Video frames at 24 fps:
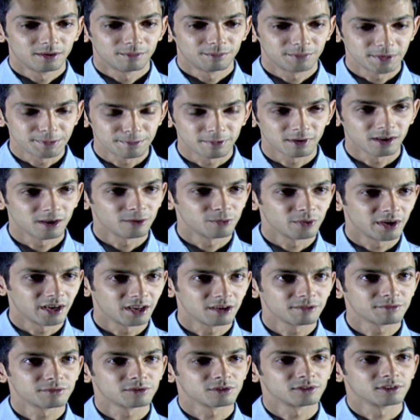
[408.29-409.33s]
people are
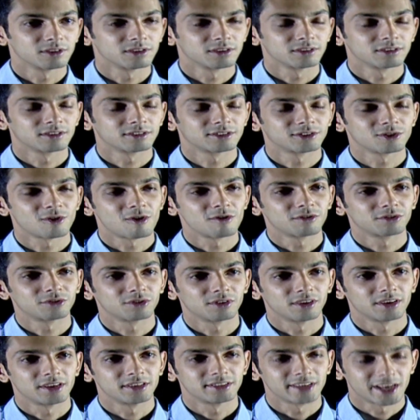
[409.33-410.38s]
waiting for the song to
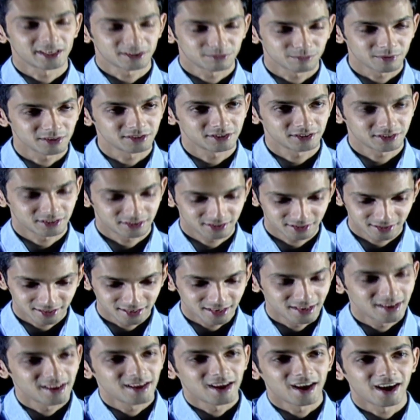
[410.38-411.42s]
release as much as
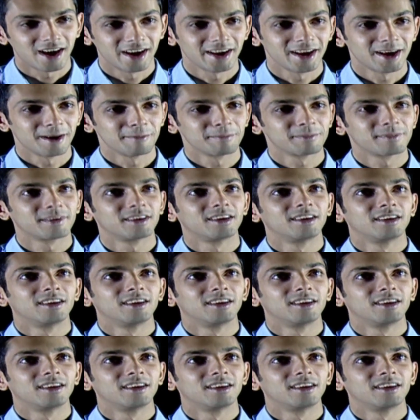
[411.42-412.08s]
I am.